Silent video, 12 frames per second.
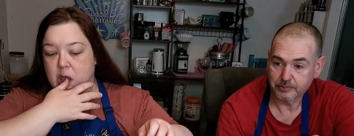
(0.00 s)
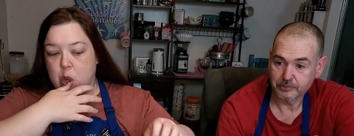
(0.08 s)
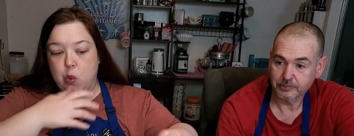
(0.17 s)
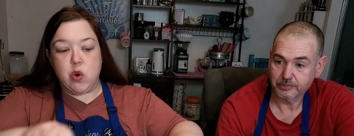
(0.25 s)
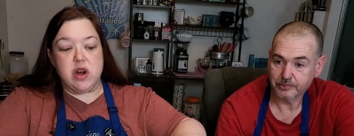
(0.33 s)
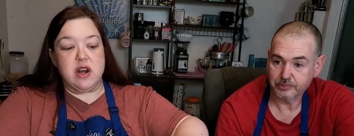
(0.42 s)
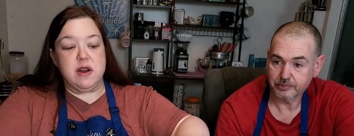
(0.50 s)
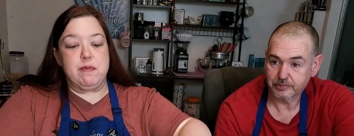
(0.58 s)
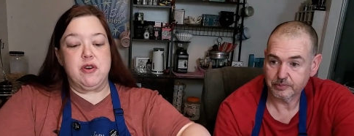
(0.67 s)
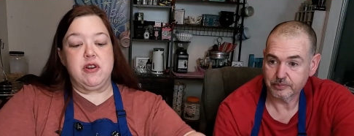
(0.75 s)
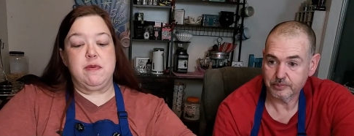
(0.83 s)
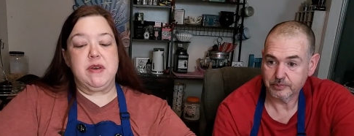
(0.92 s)
Speaker 1: We're going to
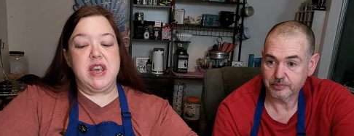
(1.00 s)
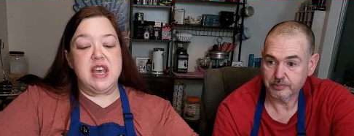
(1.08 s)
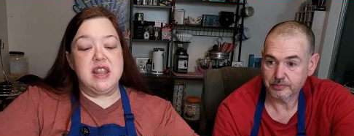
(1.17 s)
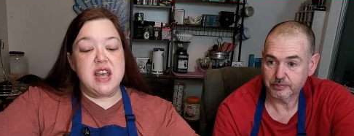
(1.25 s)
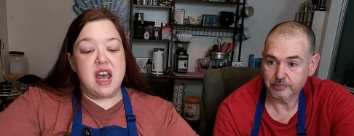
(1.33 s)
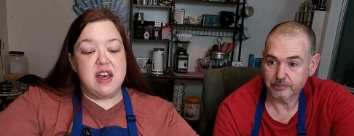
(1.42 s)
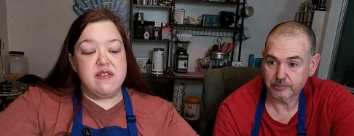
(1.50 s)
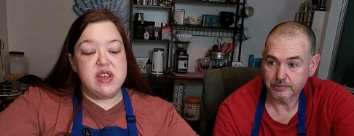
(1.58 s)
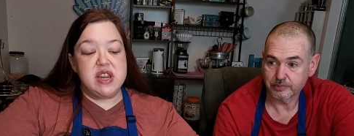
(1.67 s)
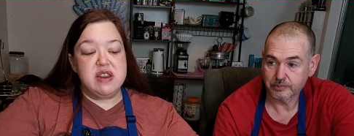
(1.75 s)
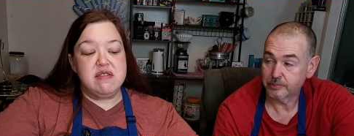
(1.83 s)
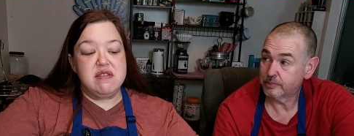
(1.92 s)
put them in the
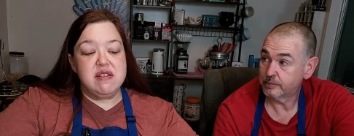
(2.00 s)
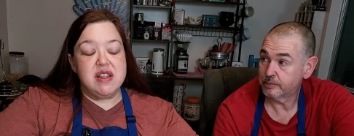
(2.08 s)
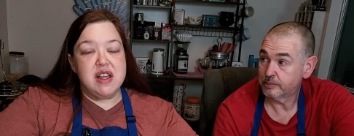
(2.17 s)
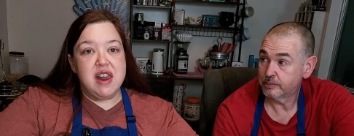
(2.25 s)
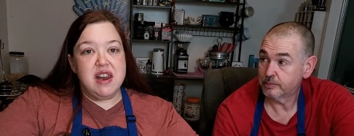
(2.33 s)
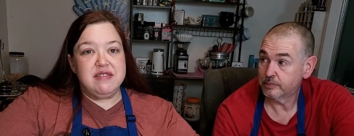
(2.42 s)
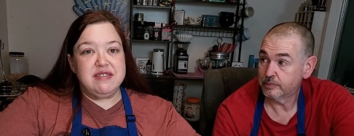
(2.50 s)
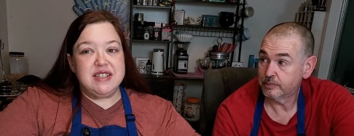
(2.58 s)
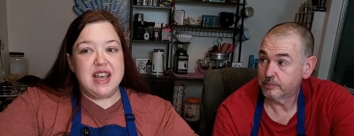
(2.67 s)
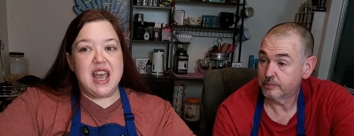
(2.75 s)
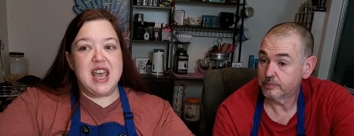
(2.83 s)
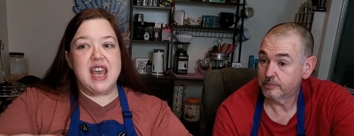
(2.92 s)
oven.
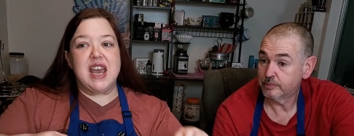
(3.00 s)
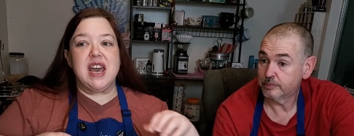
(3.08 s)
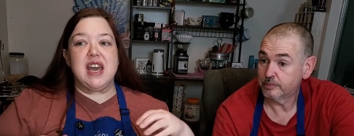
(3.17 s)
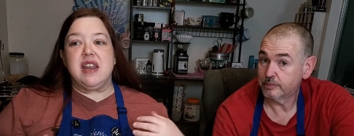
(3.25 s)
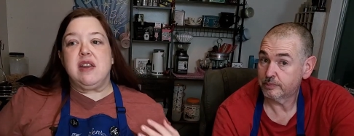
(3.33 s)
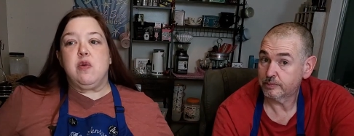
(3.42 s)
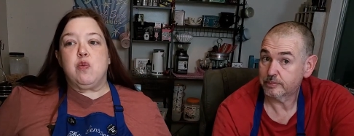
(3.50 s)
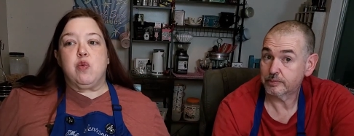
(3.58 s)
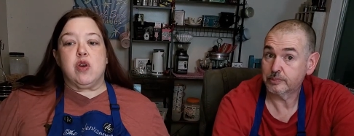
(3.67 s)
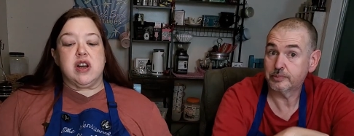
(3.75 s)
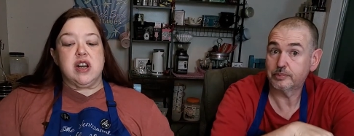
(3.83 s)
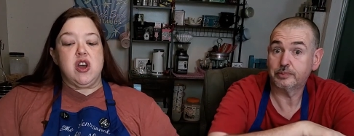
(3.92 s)
And
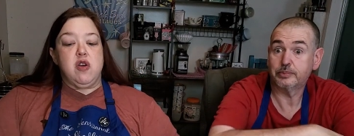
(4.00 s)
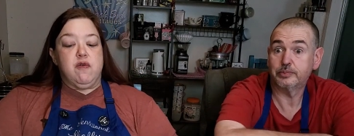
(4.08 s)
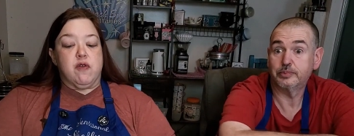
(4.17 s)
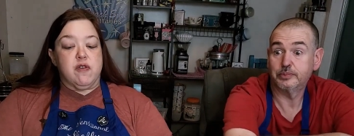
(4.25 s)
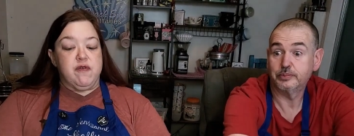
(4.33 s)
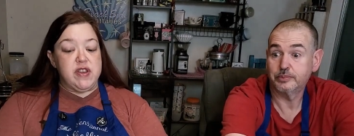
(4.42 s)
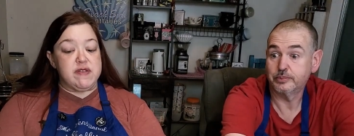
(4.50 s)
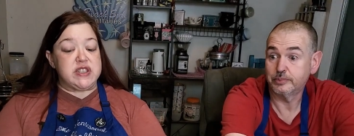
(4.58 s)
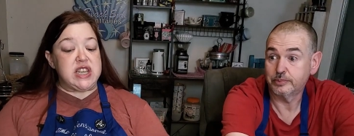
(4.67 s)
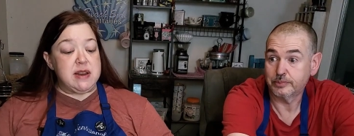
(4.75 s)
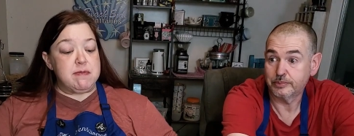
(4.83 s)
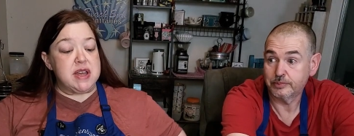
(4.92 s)
we're going to go for
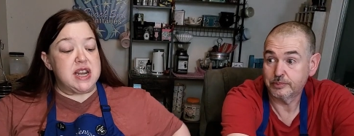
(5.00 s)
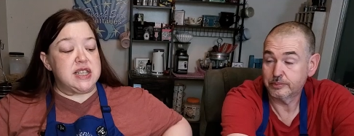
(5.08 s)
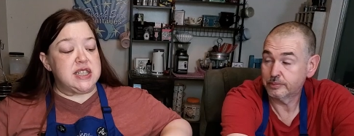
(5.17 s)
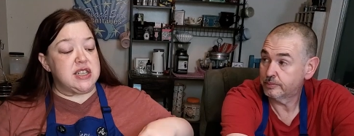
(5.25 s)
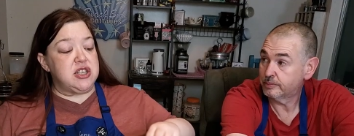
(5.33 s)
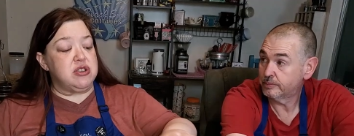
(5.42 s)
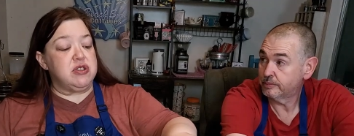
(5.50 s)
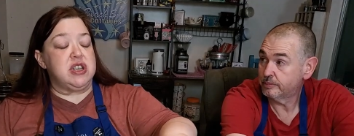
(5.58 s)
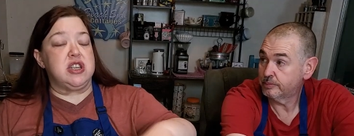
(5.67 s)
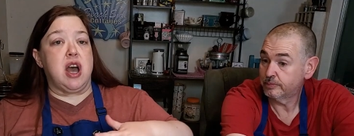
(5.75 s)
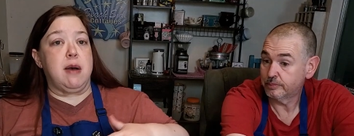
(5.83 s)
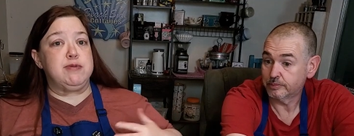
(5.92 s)
15 minutes until the
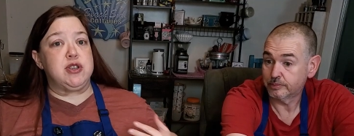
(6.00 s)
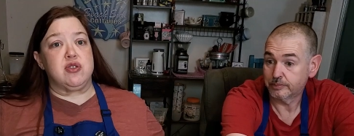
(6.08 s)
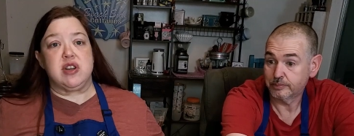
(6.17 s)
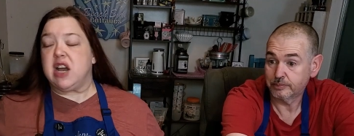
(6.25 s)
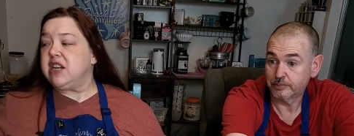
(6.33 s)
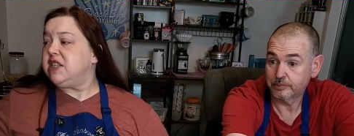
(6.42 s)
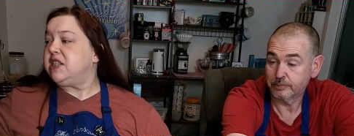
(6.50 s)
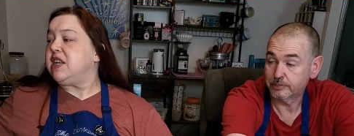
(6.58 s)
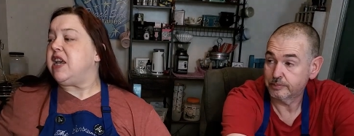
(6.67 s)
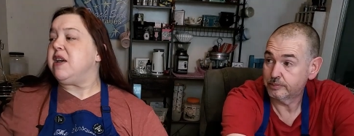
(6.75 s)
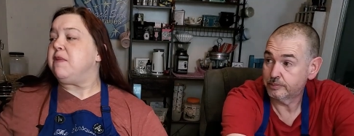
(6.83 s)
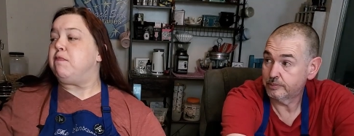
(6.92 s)
tops are nice
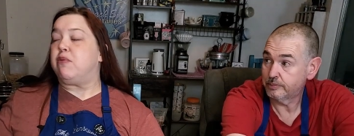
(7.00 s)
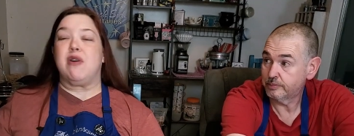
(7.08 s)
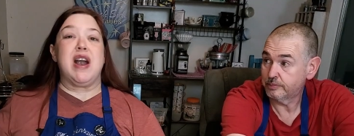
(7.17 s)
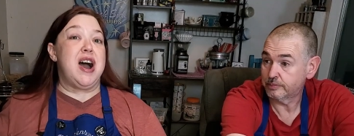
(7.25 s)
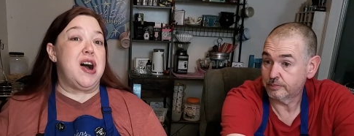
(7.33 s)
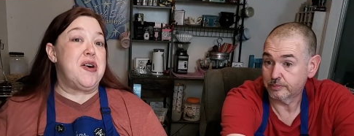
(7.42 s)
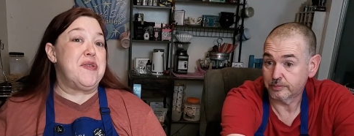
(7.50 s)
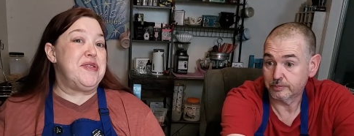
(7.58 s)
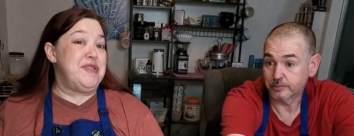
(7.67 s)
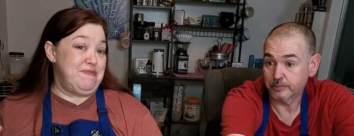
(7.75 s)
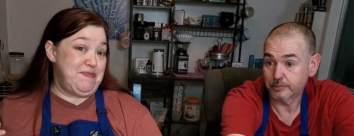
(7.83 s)
and brown.